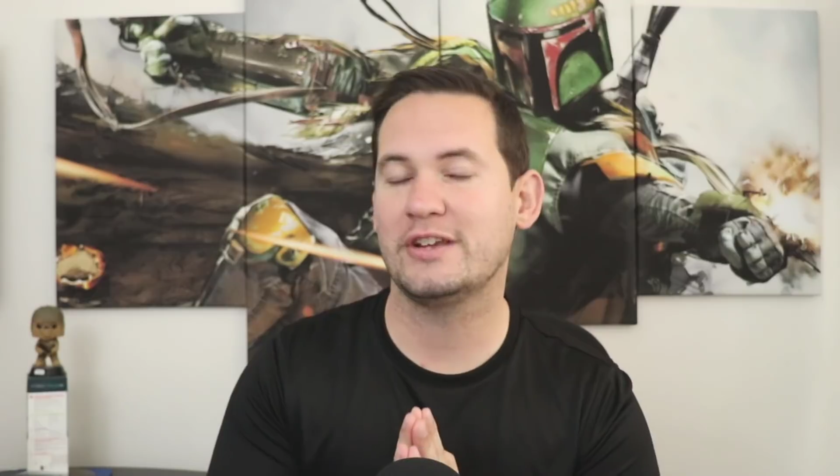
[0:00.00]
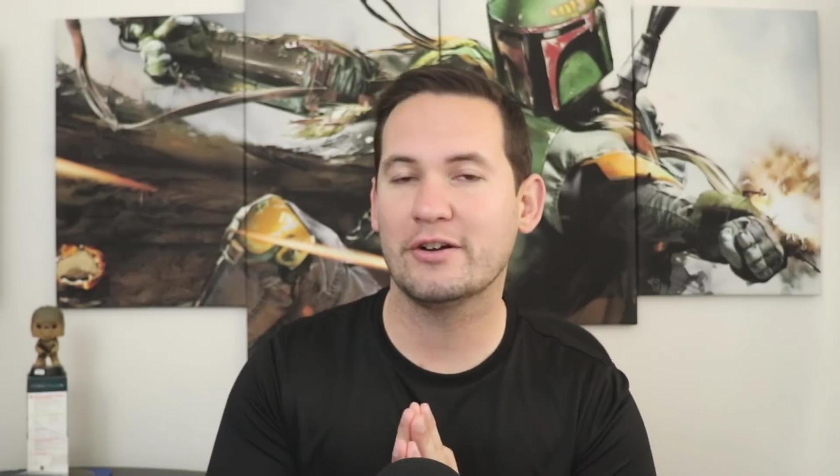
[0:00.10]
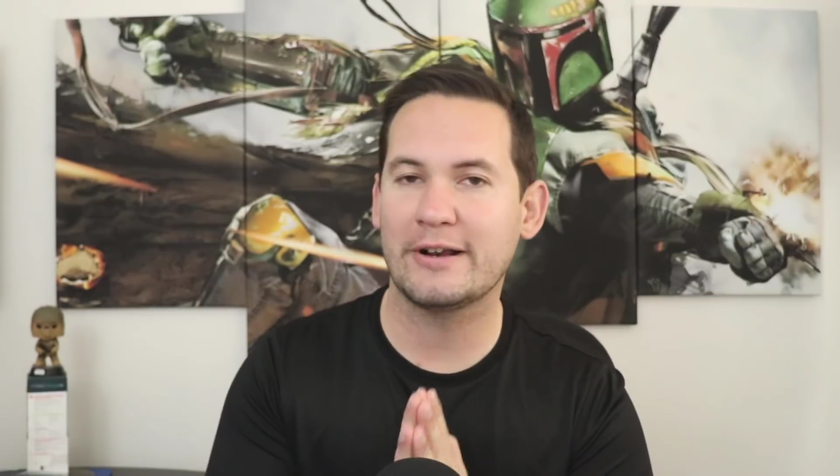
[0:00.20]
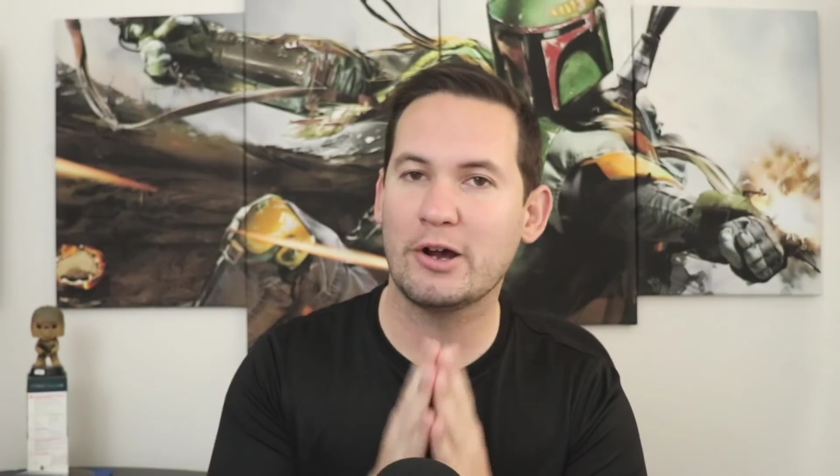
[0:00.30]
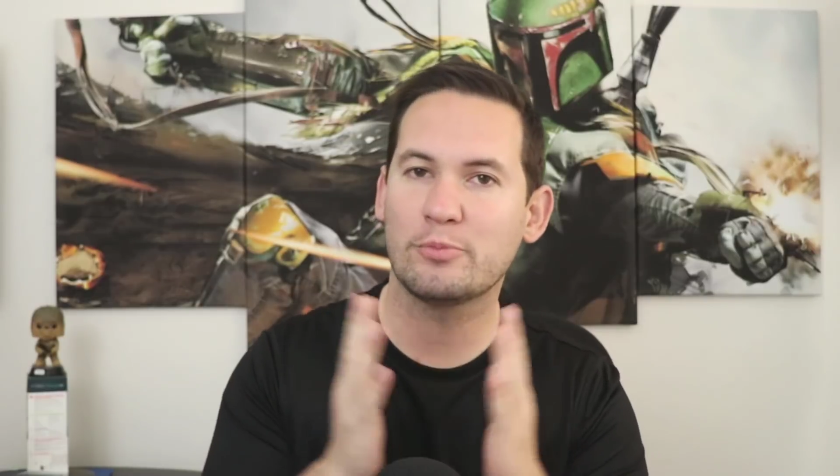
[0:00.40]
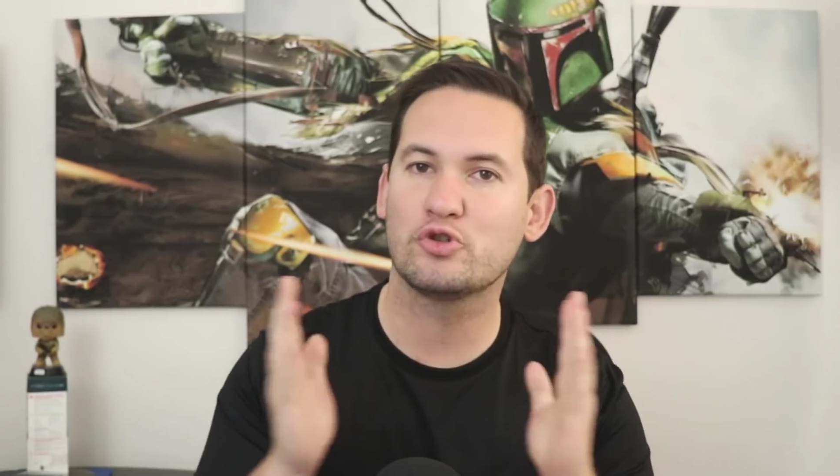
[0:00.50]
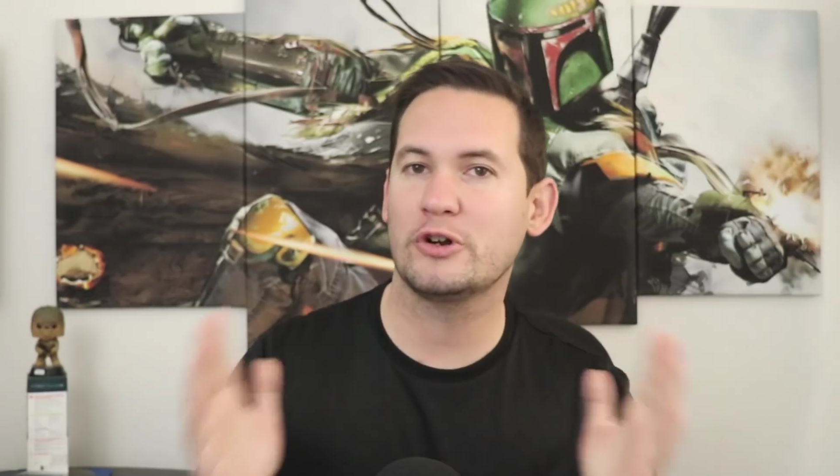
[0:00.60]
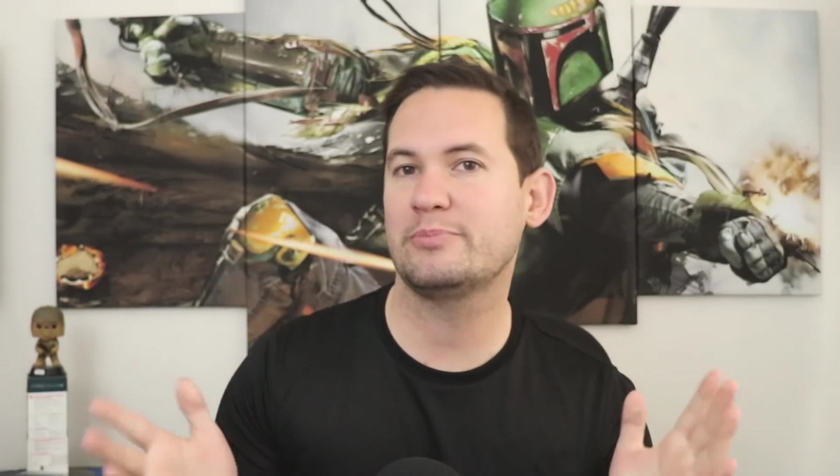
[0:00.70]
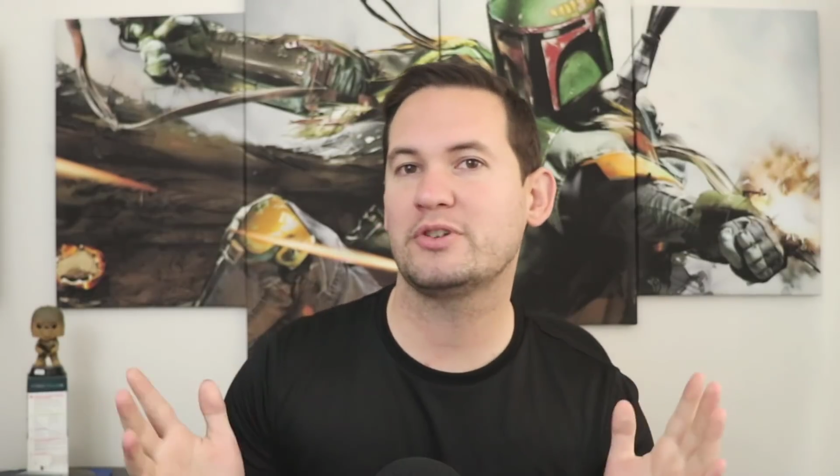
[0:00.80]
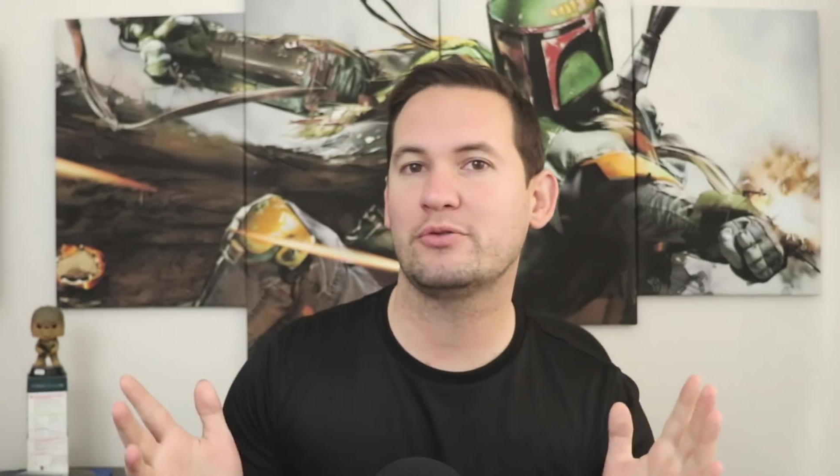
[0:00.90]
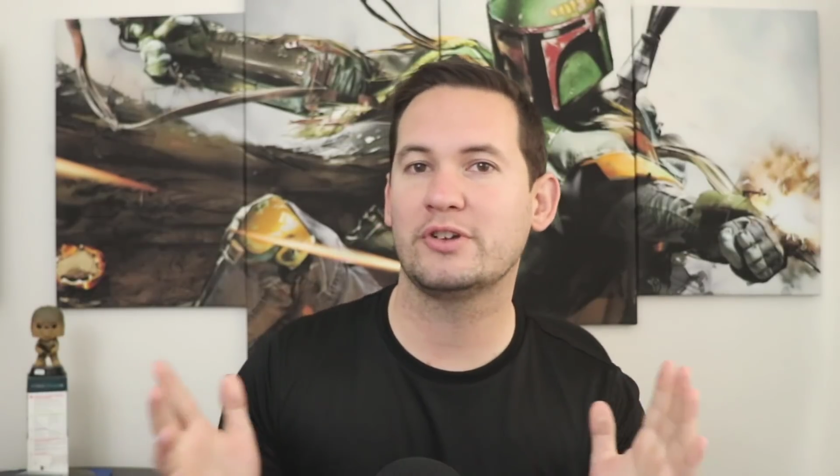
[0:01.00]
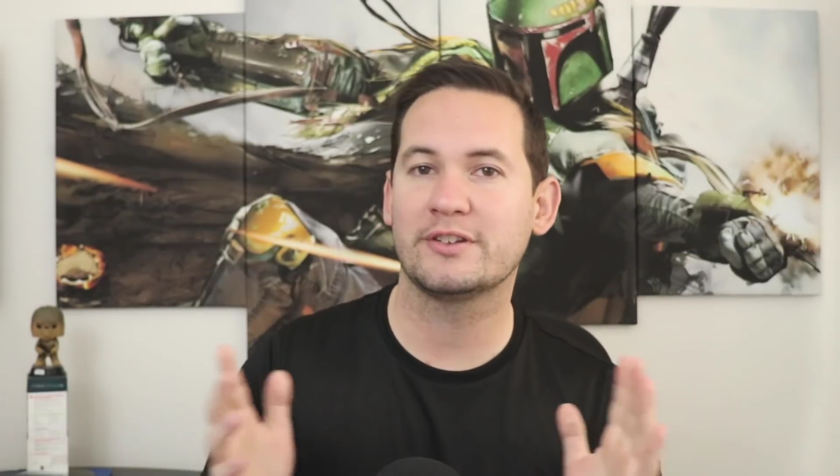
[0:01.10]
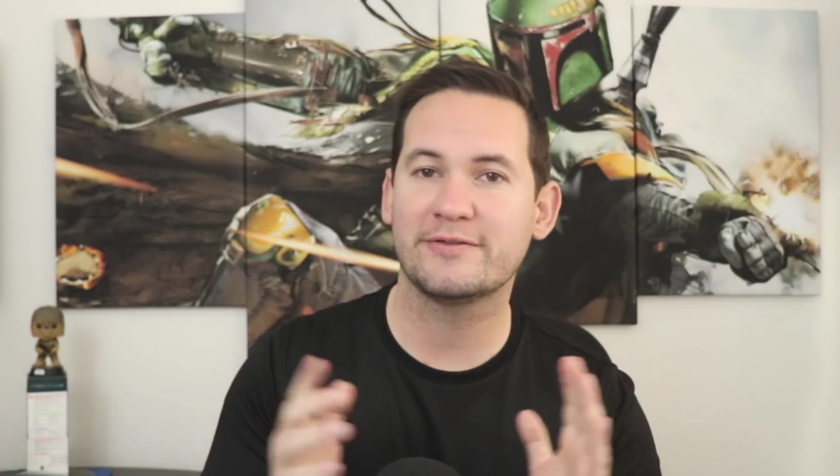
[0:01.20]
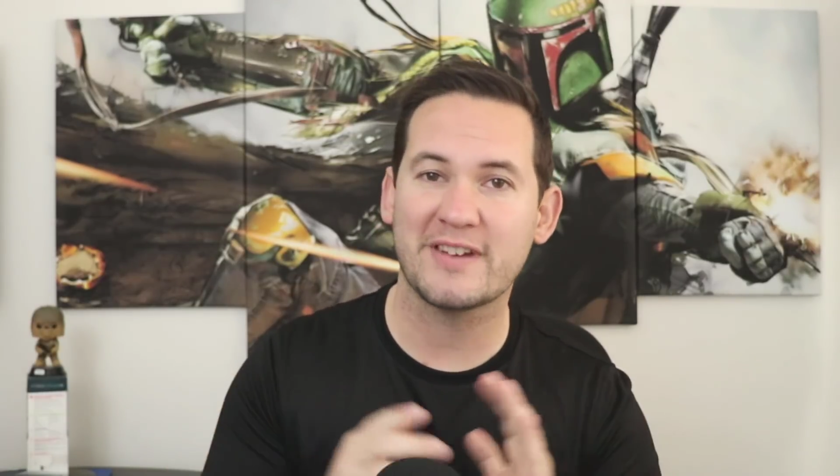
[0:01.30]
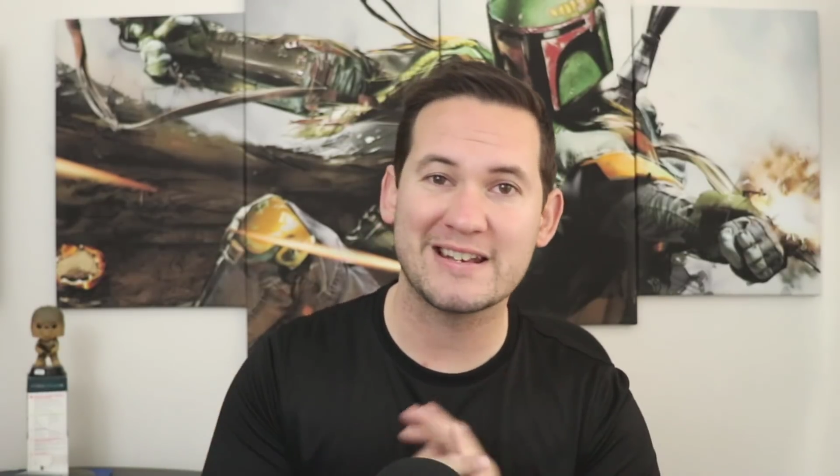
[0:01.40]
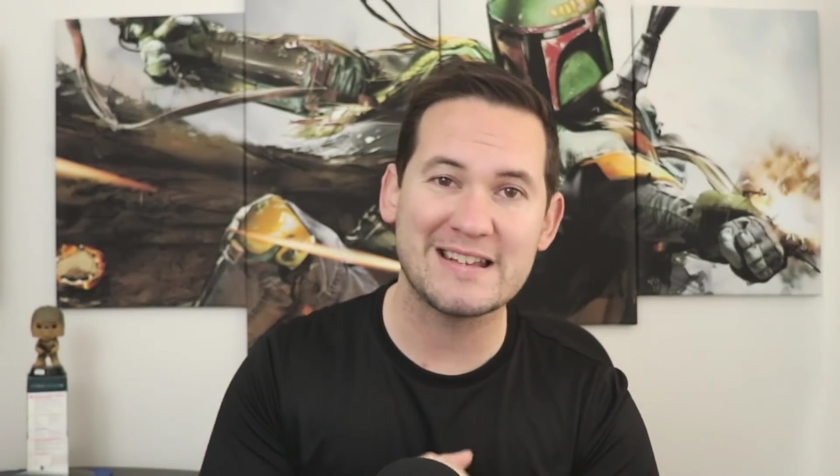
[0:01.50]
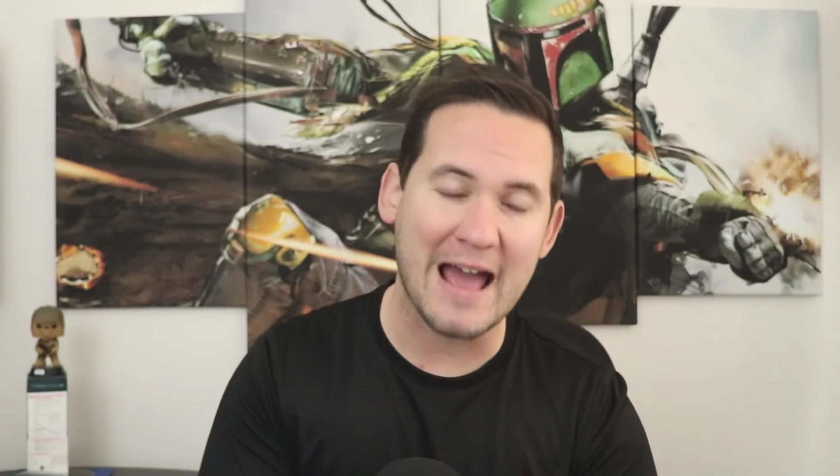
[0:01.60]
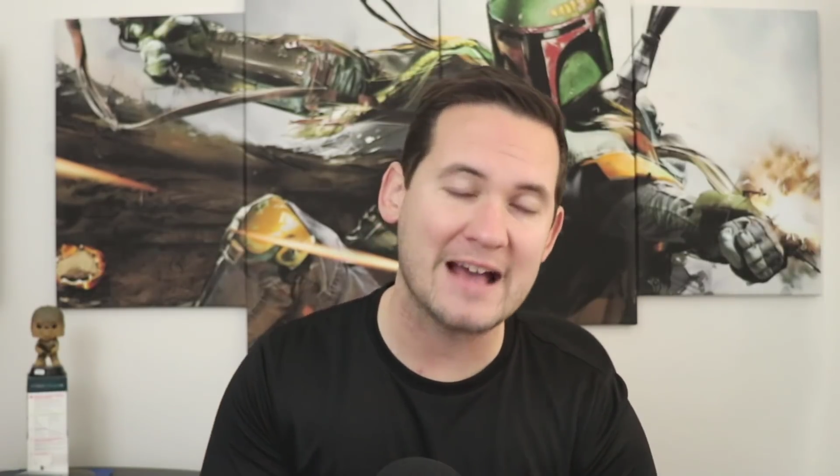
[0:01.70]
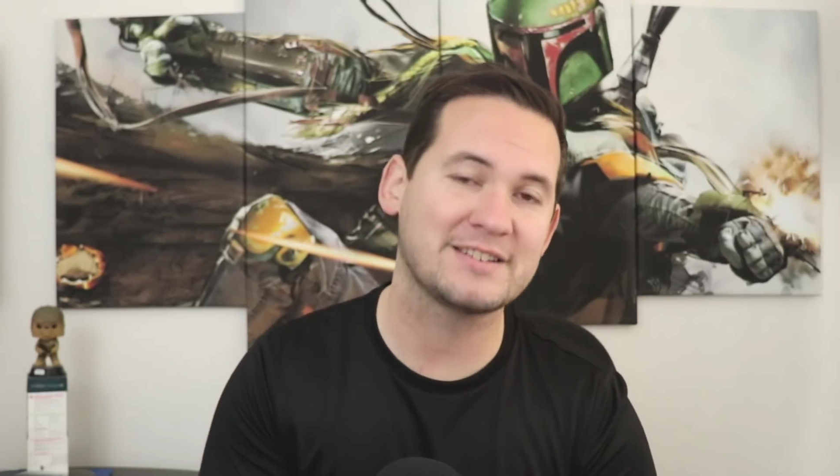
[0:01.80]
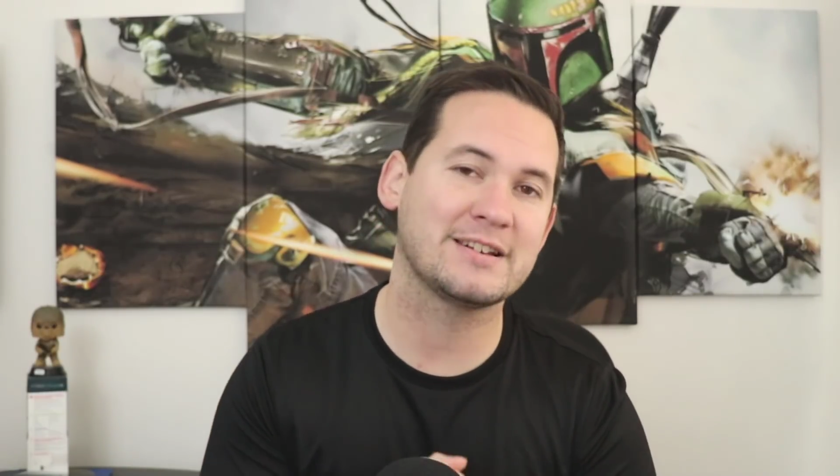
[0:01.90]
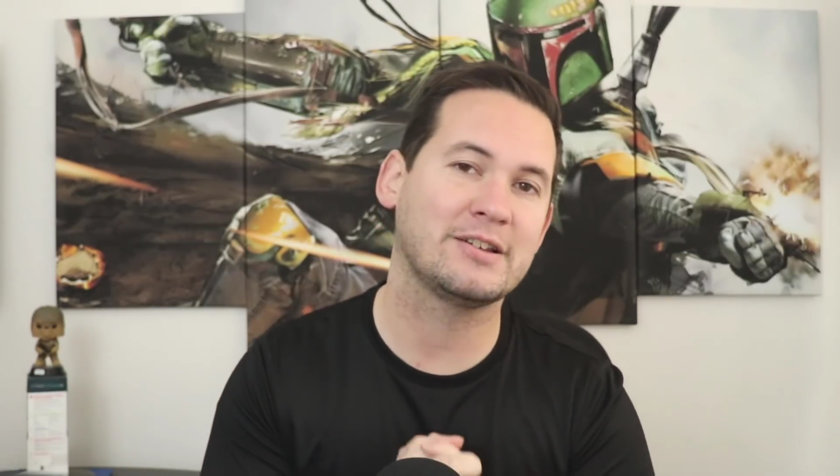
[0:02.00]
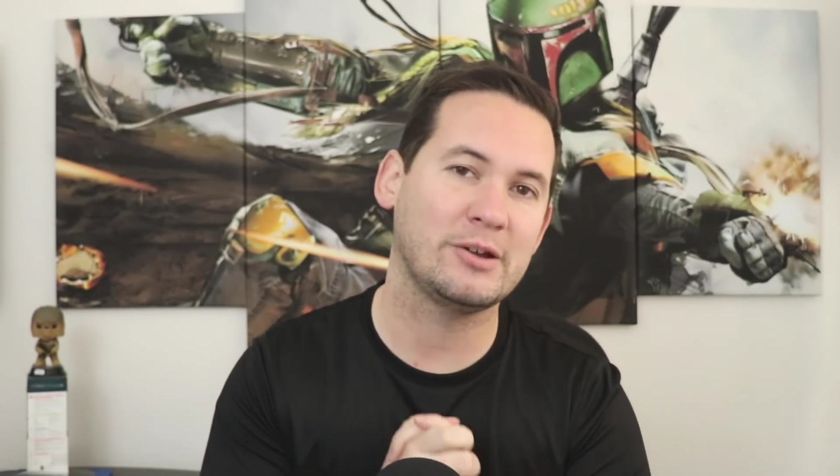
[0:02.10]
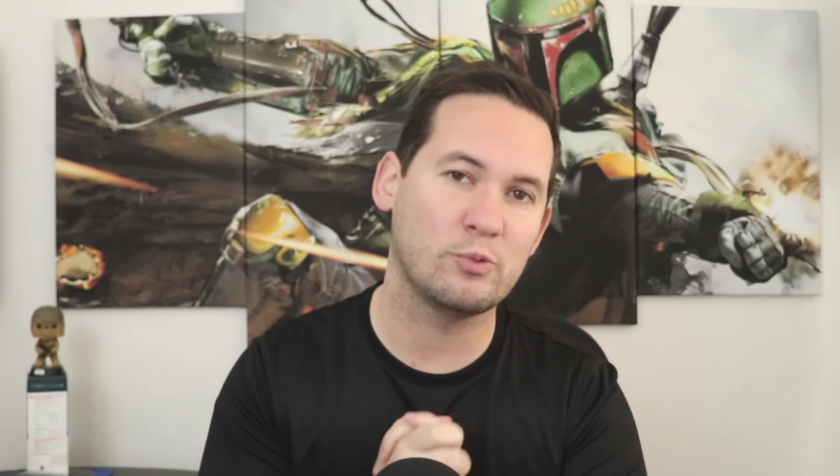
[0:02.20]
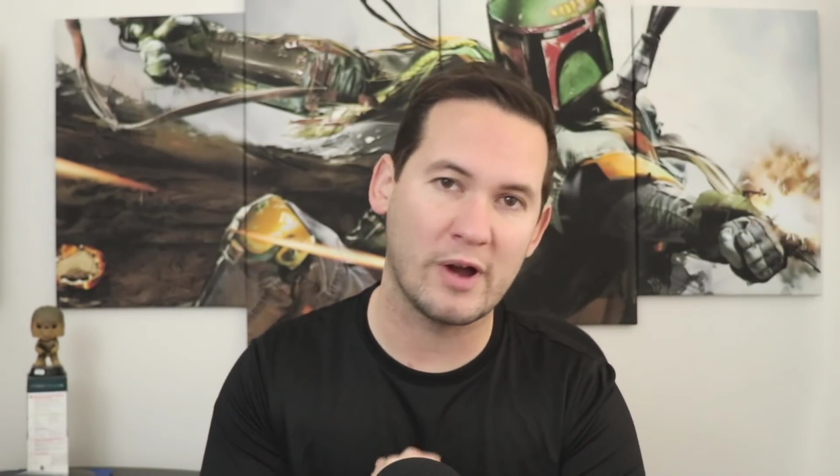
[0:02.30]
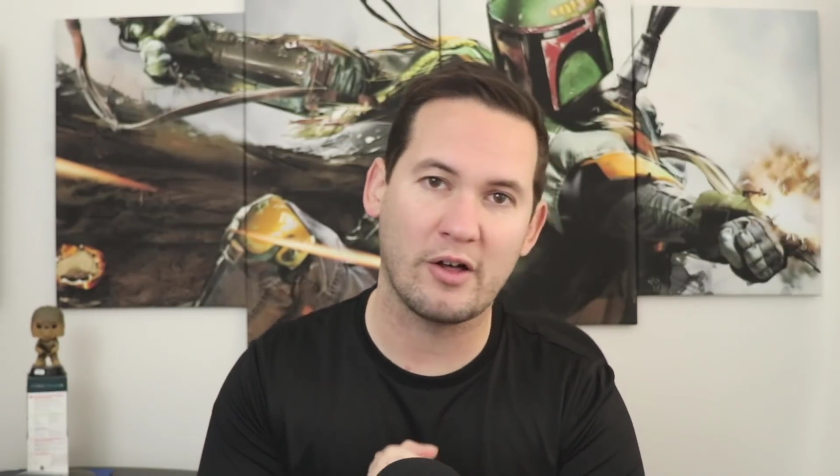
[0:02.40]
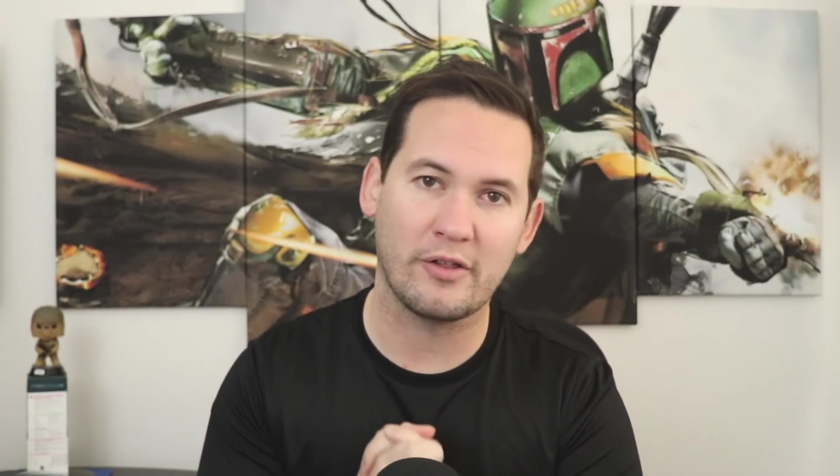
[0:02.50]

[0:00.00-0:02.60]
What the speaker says: year, and I hope crypto does fantastically well